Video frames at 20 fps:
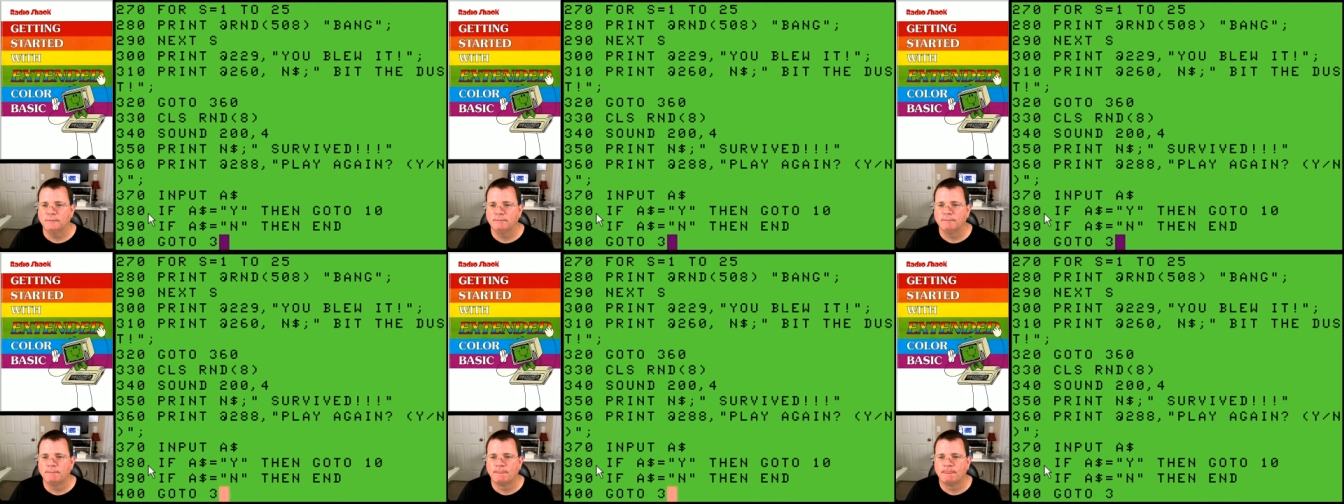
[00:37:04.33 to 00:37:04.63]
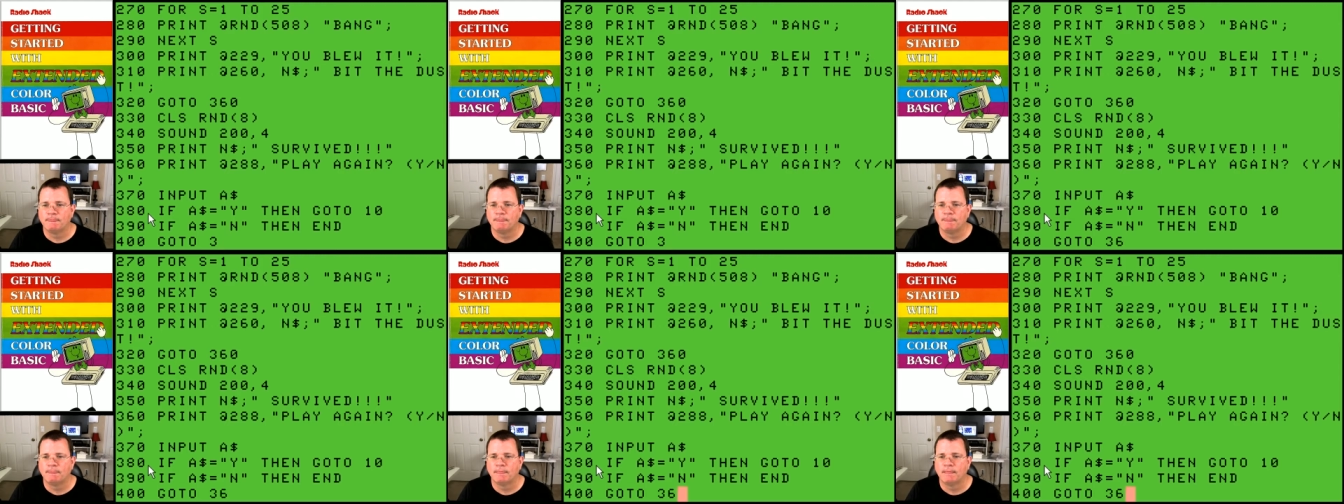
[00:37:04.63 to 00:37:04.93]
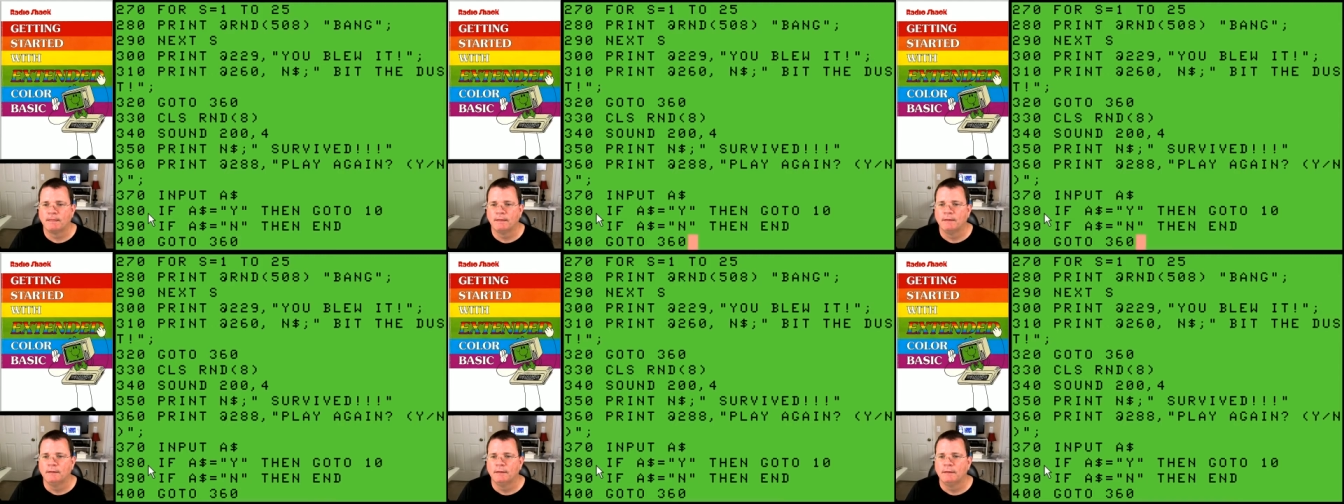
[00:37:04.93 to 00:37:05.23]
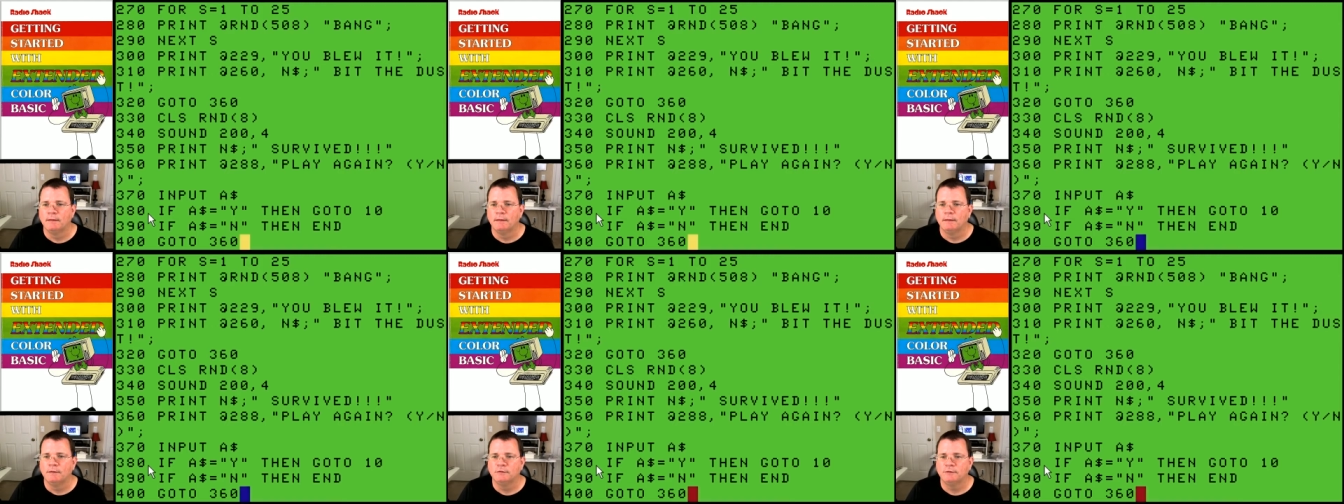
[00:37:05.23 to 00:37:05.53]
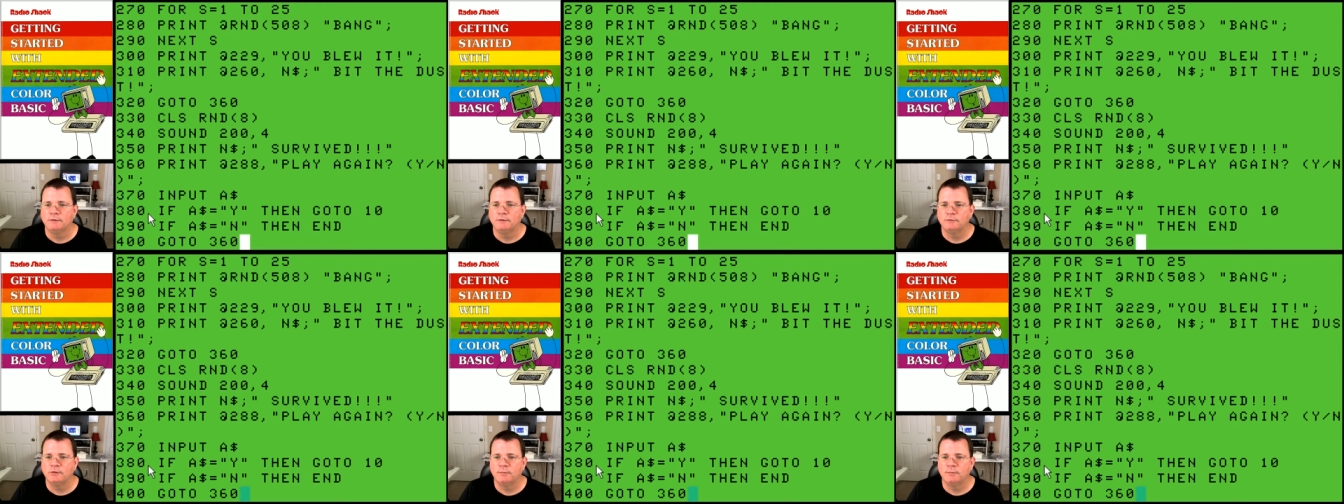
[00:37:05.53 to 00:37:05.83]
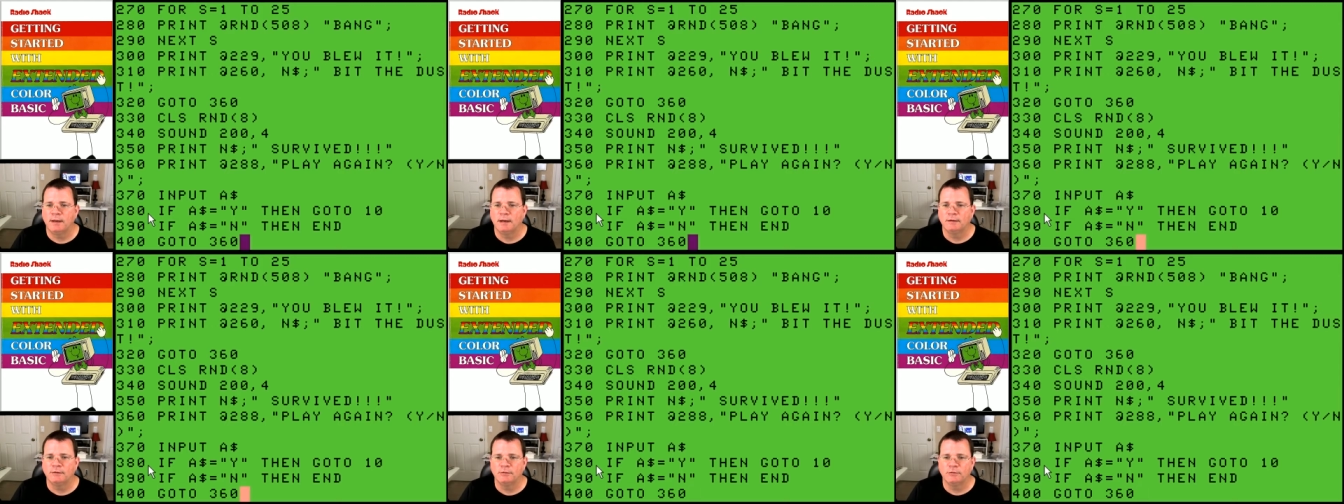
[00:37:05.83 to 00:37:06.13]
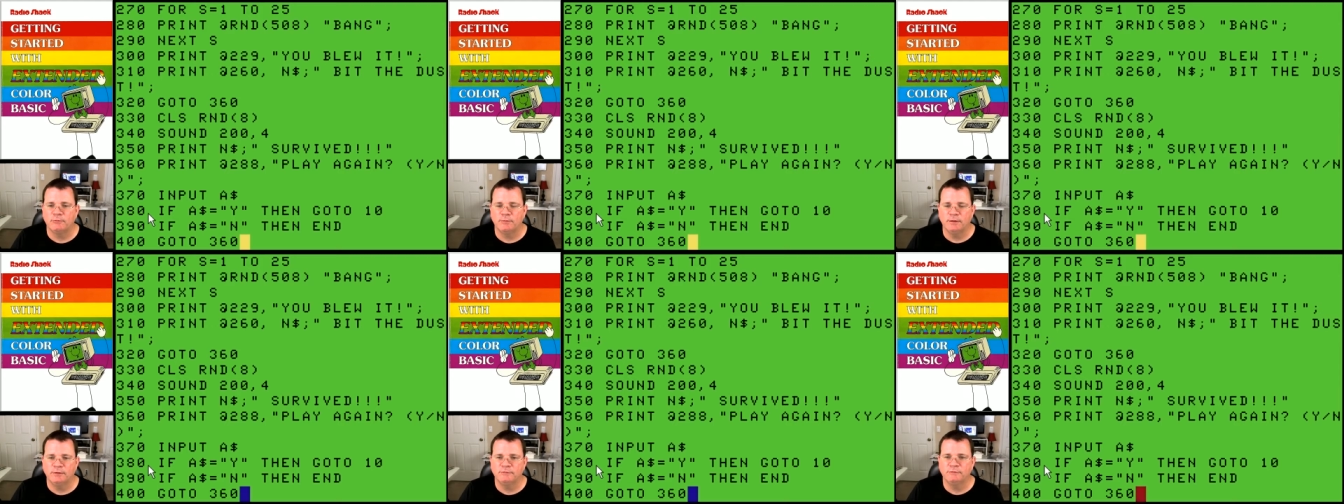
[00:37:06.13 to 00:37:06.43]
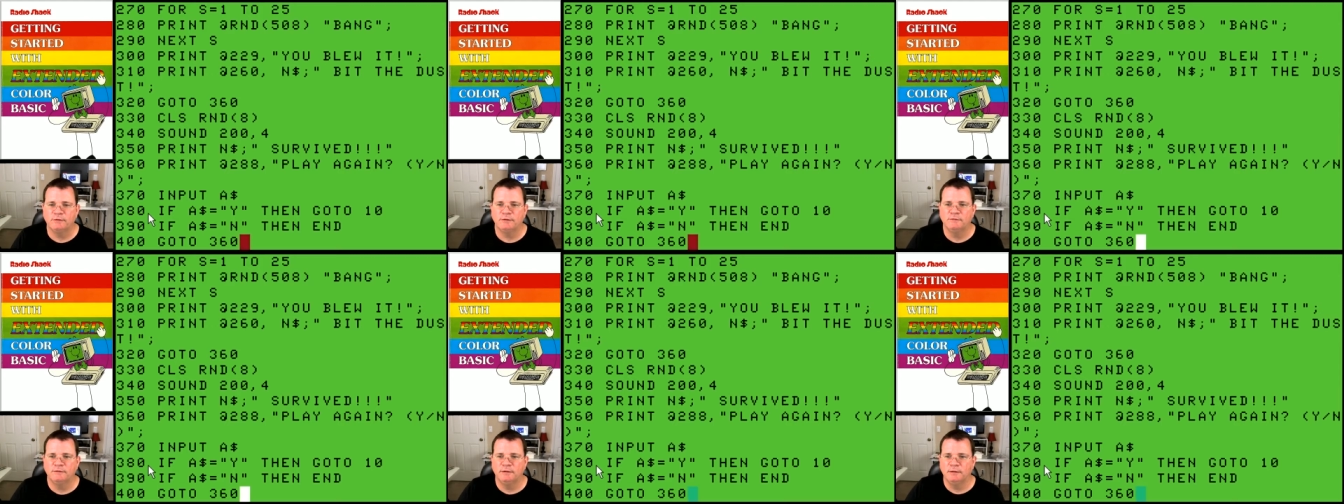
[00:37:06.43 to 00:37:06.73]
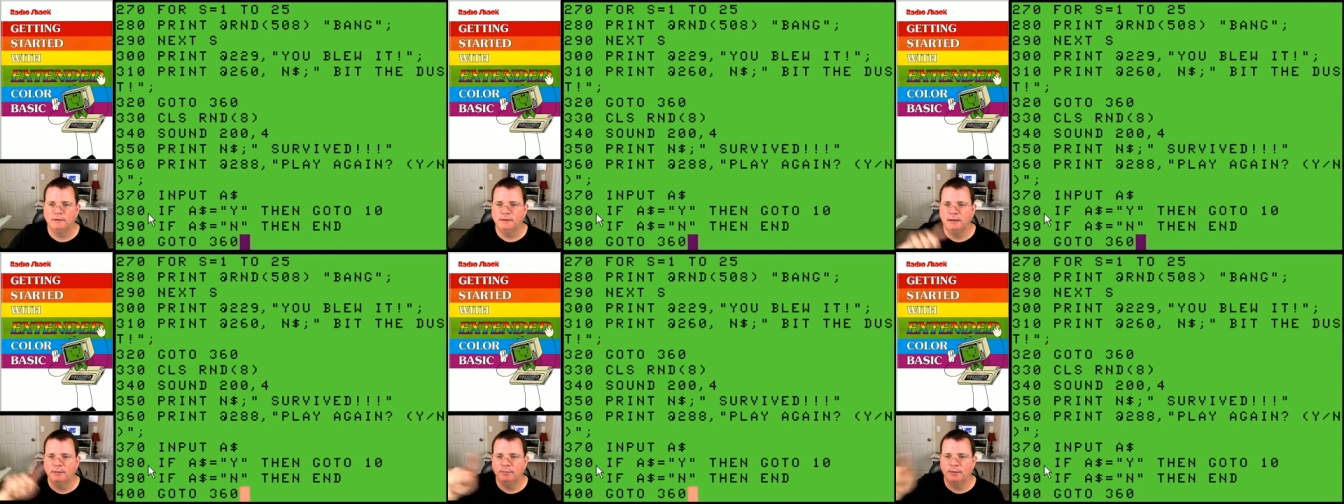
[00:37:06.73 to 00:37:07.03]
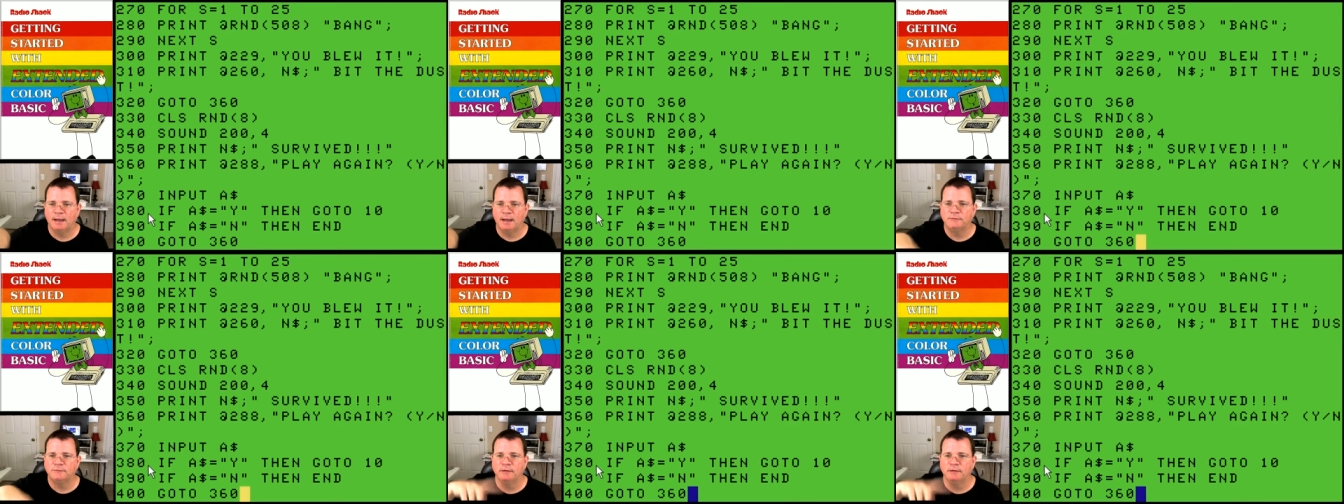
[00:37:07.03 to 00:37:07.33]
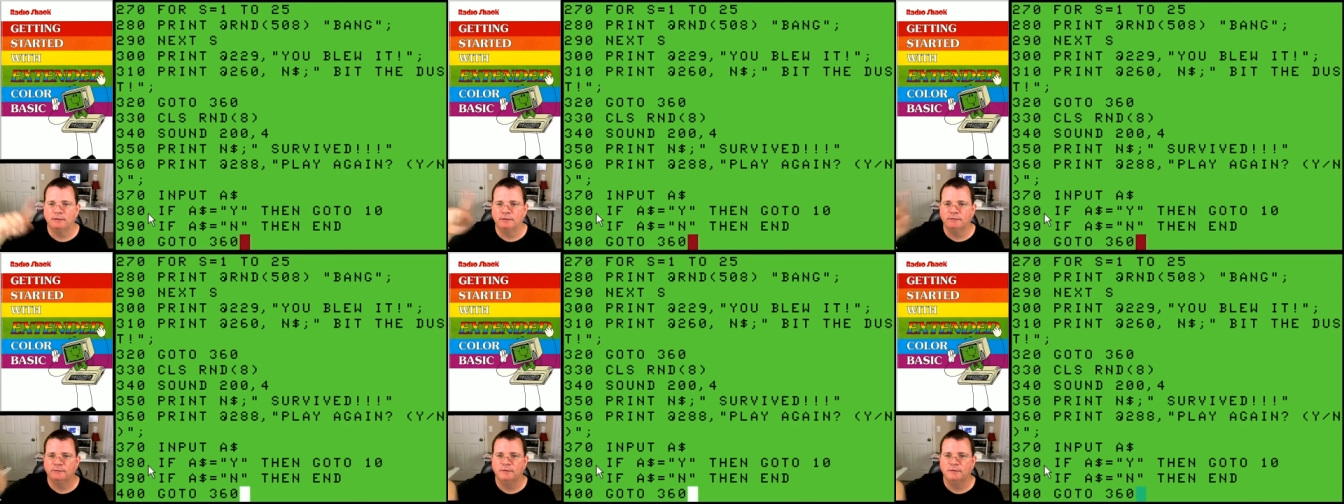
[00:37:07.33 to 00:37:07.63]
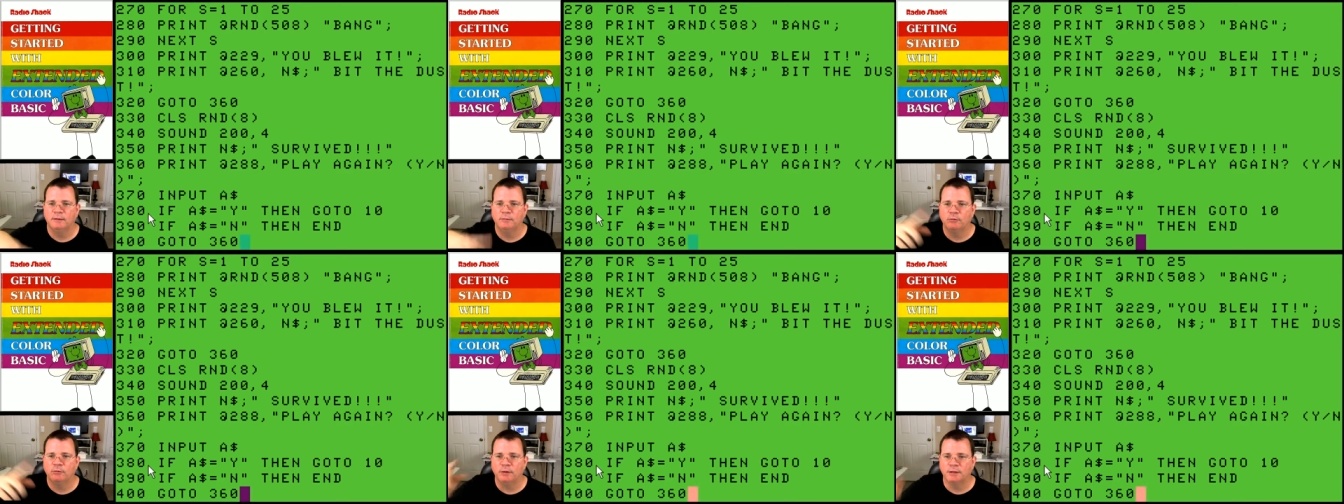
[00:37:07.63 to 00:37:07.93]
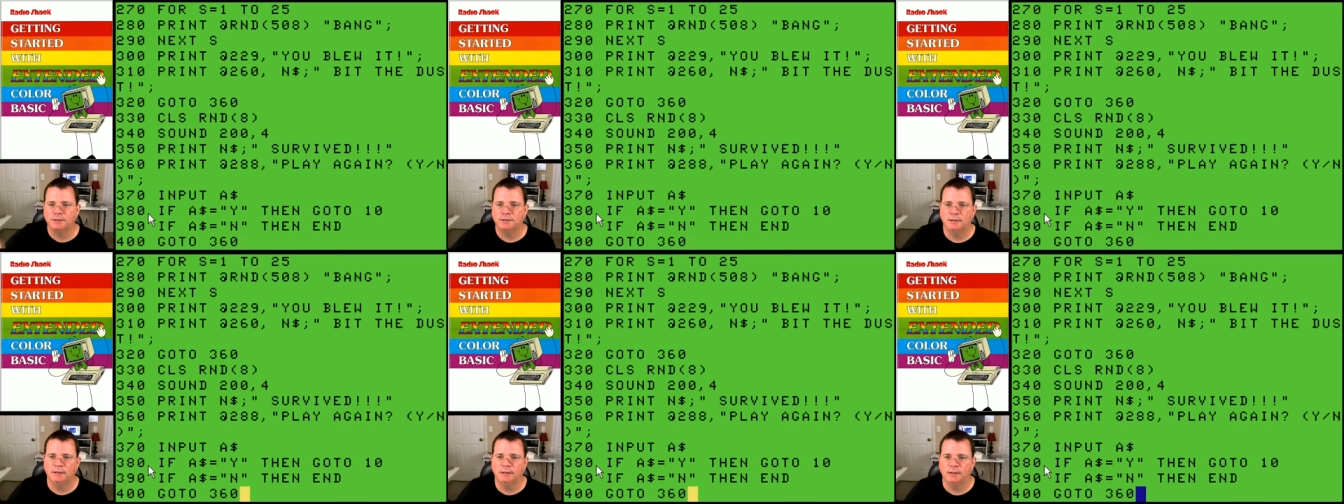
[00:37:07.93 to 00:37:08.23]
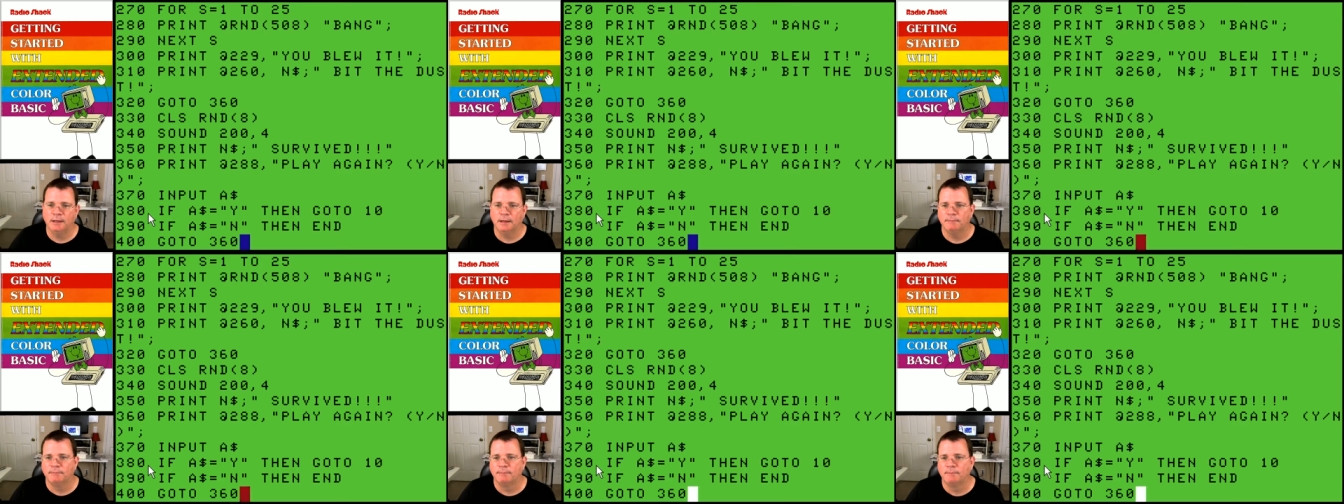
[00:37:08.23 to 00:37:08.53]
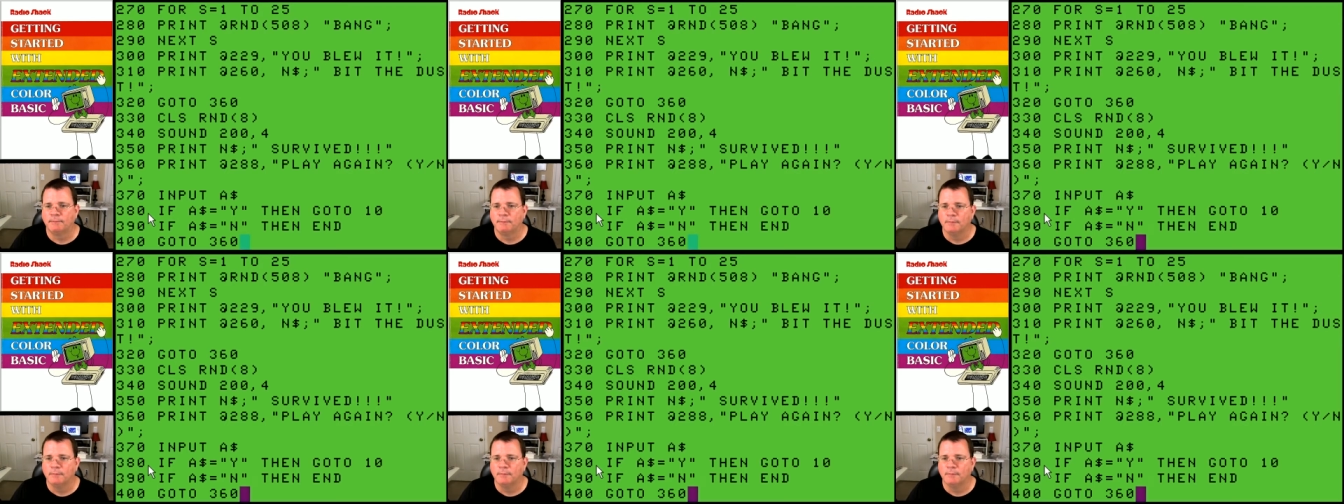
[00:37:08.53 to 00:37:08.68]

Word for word: So just go back to 360 and keep asking the same question again.